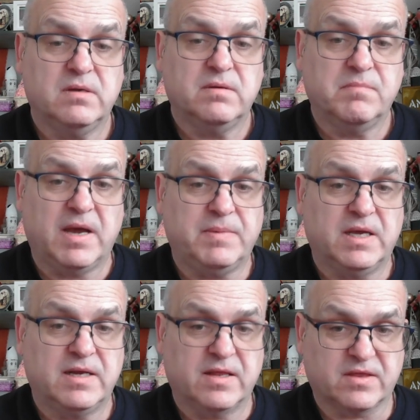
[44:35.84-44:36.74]
maybe
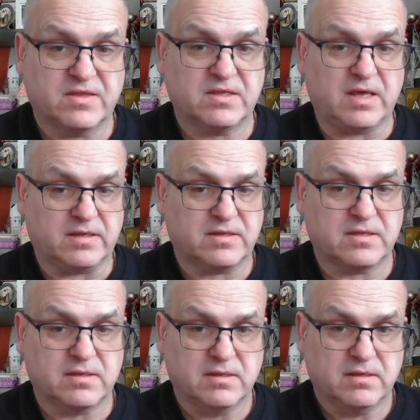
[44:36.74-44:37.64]
another
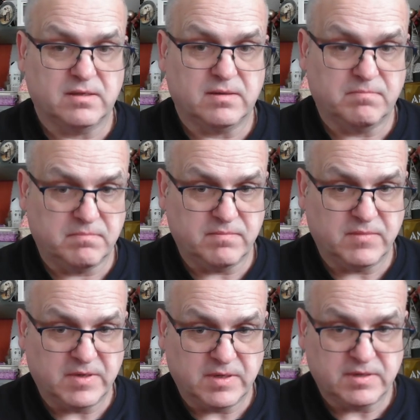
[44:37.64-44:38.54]
6
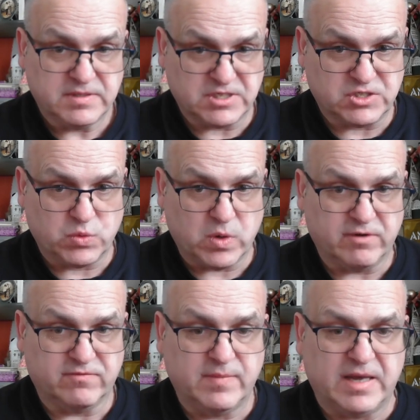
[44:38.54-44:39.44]
to
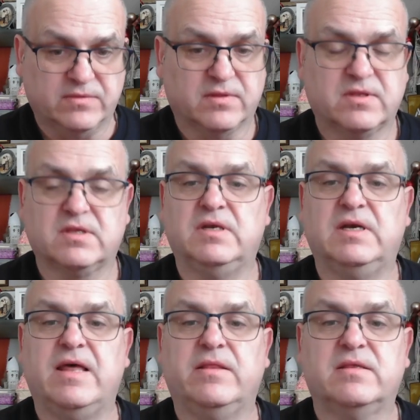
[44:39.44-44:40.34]
12 months to
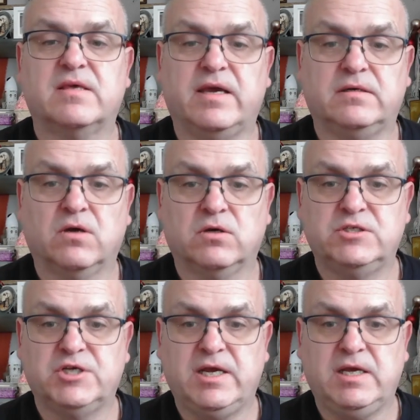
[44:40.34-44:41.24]
let the
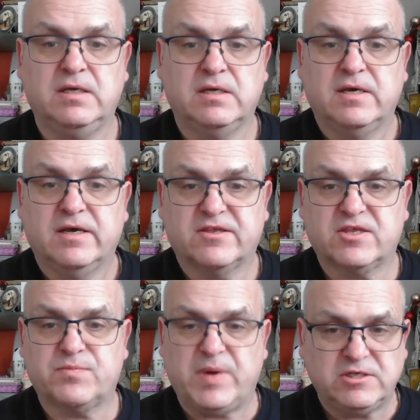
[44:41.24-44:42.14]
technology,
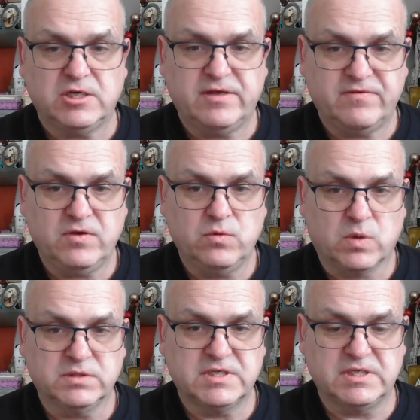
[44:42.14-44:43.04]
especially if you
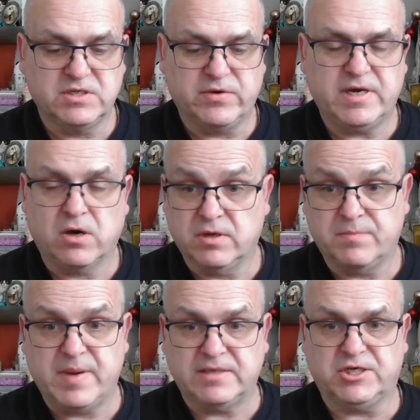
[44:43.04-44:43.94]
want to do it on a
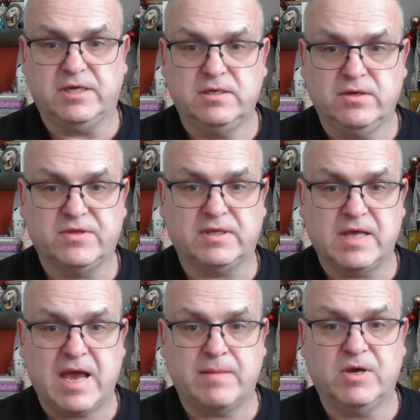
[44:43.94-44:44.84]
budget using the
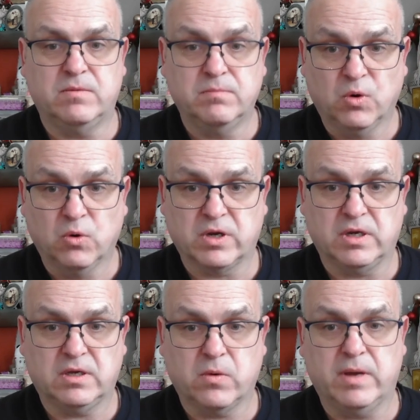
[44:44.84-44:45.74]
Hammett and Morgan
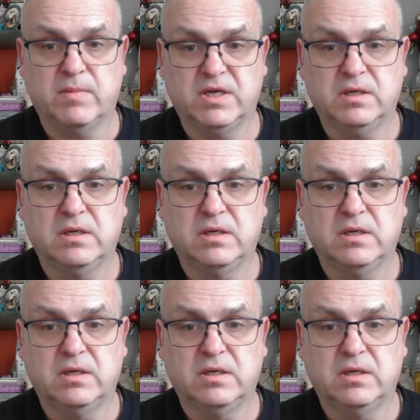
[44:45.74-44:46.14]
equipment,